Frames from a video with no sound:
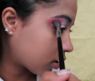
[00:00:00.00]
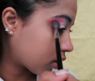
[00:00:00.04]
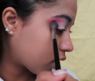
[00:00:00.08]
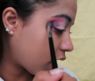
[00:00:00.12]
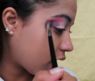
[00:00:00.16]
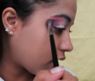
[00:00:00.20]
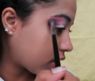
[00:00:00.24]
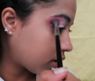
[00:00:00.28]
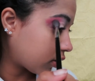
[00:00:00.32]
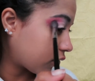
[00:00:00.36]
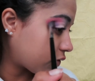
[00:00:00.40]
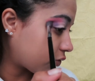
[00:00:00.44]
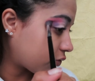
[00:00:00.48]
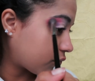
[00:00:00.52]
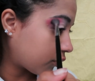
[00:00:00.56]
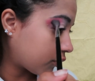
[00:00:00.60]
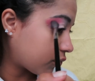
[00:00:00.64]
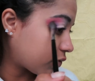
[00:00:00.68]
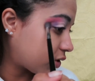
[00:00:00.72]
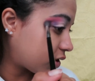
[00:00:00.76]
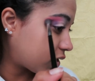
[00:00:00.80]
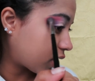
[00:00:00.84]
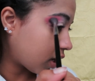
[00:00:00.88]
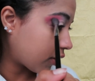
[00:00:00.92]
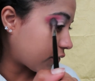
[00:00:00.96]
kind
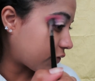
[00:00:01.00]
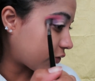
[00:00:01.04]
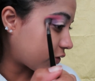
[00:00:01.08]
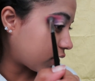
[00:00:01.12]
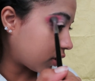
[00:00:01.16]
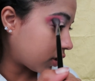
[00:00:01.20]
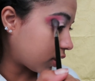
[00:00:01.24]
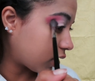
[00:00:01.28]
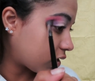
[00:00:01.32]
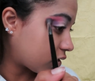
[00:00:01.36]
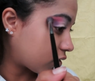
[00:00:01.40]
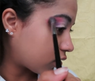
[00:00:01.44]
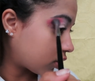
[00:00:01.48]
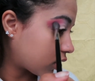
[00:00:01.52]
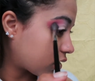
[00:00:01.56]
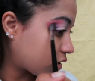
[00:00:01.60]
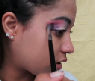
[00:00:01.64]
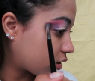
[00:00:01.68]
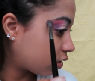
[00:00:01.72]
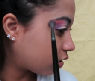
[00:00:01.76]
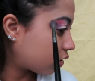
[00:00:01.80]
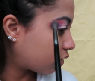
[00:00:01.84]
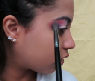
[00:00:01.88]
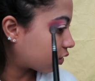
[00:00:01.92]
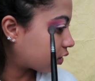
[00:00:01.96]
of
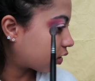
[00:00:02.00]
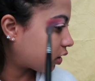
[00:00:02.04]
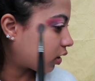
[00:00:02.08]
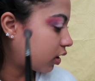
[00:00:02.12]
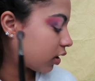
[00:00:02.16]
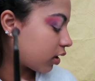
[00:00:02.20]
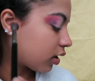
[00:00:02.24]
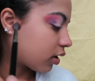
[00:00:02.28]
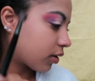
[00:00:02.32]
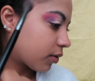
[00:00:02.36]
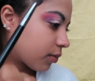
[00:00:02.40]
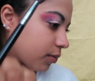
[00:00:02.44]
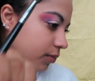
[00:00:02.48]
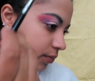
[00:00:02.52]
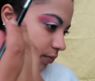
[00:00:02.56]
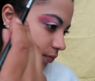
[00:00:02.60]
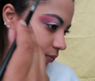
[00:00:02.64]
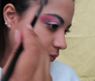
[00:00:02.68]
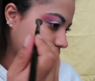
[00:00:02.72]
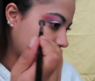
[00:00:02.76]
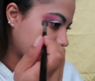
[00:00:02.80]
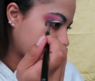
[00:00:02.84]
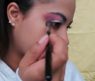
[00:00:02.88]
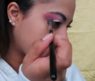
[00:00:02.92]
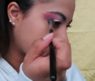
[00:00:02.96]
definition looking
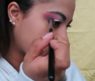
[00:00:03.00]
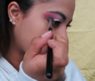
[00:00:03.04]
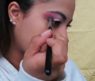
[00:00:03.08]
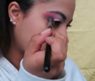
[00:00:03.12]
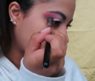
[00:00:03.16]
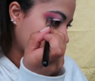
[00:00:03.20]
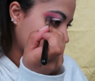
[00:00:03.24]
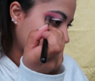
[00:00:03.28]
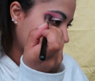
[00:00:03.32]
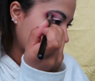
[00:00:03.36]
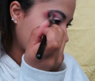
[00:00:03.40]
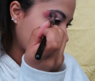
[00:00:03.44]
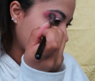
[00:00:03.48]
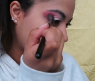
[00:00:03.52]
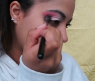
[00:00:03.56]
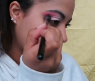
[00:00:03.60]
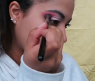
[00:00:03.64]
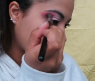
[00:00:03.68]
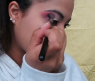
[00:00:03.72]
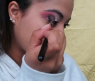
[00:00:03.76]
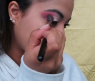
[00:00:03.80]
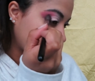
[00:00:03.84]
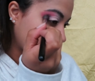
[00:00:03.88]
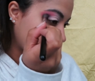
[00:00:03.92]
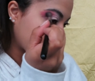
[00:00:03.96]

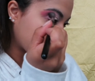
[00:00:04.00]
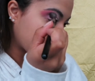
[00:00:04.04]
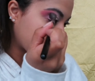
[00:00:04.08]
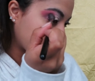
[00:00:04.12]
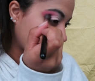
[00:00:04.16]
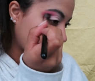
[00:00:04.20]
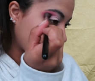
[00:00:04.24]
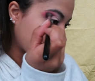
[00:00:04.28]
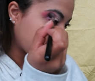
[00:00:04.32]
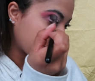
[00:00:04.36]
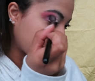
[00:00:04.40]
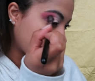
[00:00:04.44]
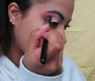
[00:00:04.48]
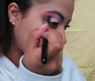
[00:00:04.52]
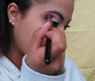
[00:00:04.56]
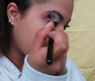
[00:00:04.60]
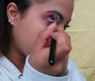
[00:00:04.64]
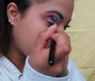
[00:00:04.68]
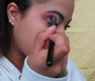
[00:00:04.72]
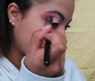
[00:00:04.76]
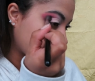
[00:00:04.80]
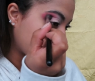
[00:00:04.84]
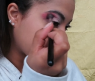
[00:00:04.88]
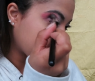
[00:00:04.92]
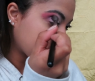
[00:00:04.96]
look right
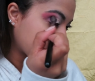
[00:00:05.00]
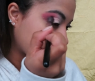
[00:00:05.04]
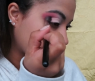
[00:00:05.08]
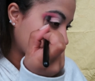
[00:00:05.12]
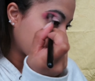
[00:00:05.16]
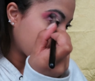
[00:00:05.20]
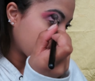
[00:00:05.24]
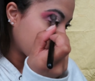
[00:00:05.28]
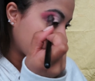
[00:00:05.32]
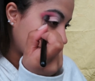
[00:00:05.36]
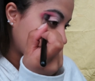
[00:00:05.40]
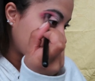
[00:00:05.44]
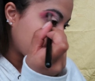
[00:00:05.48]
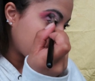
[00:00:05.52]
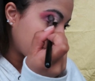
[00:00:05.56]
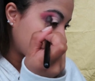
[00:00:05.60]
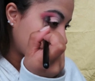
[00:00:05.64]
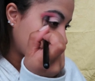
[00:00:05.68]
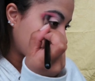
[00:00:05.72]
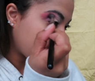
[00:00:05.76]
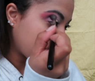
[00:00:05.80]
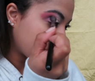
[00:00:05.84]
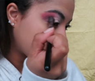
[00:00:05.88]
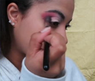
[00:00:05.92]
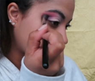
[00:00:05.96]
there.
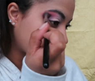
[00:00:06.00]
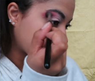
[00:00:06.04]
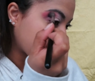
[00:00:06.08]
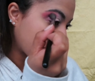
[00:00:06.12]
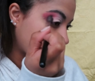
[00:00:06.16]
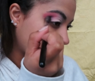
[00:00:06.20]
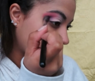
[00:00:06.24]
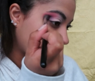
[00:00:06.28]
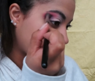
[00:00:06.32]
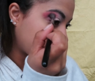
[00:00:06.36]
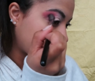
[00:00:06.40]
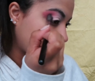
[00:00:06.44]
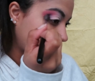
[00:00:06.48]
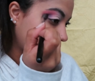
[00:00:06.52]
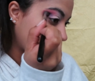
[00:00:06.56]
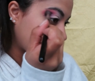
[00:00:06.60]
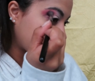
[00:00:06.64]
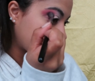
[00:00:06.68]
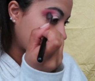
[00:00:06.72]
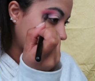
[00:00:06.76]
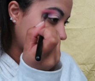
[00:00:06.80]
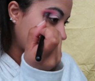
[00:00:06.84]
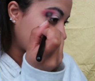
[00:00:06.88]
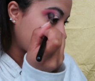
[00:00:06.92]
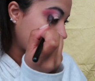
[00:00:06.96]
And then I'll just kind of
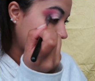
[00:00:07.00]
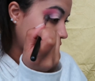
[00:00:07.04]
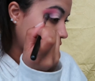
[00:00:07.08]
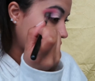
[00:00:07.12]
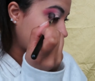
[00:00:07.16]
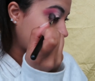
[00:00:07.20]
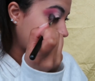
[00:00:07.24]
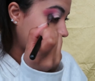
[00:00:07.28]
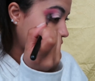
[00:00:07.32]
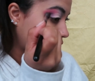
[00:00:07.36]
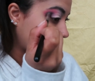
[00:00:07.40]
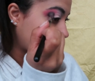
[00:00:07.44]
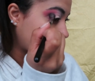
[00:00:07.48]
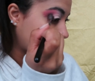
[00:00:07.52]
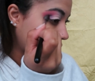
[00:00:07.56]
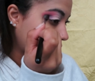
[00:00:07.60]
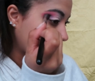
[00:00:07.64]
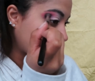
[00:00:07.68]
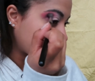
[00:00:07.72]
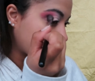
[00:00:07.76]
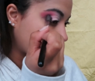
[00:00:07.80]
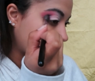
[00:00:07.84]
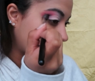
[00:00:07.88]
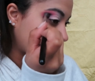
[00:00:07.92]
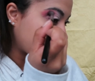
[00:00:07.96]
blend it in and
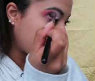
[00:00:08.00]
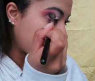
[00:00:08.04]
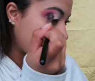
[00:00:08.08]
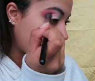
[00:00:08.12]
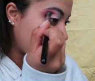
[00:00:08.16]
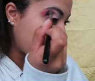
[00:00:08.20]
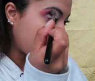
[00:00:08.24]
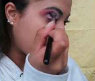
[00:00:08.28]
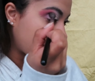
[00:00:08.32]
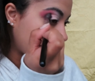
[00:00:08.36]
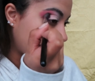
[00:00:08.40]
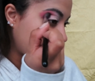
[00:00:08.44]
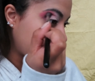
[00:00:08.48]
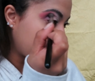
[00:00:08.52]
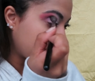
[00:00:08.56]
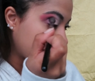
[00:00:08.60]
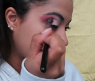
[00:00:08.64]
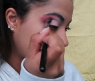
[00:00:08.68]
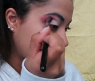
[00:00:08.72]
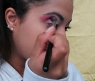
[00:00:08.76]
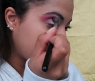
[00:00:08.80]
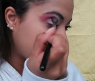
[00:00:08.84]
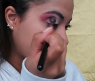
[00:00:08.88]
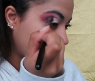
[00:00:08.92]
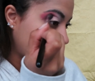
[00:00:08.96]
blend it up a
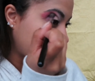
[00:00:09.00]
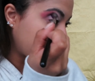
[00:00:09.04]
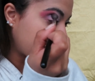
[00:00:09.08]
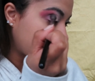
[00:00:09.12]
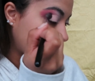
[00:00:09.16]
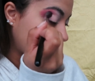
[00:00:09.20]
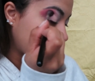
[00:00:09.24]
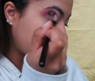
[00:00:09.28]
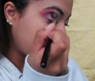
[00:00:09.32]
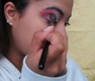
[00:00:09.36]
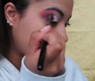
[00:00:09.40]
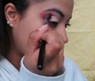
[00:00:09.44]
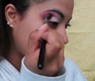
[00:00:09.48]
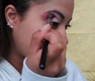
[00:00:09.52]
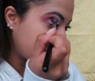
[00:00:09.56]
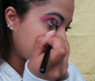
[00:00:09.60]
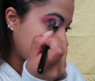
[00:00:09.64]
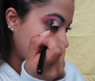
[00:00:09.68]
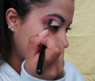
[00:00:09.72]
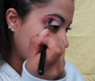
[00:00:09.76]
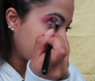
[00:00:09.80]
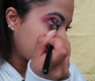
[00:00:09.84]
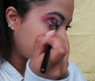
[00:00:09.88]
little bit